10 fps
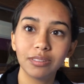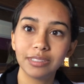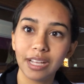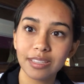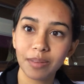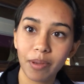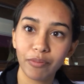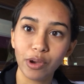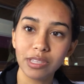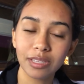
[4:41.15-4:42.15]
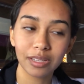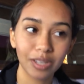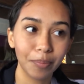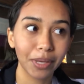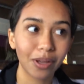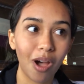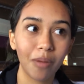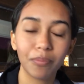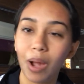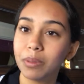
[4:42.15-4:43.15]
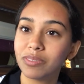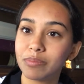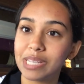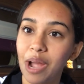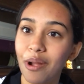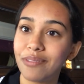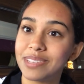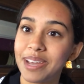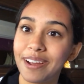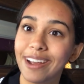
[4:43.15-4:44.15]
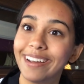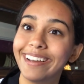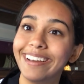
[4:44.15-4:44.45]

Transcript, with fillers: It sounds like my voice is a little bit gone, probably from Tower of Terror.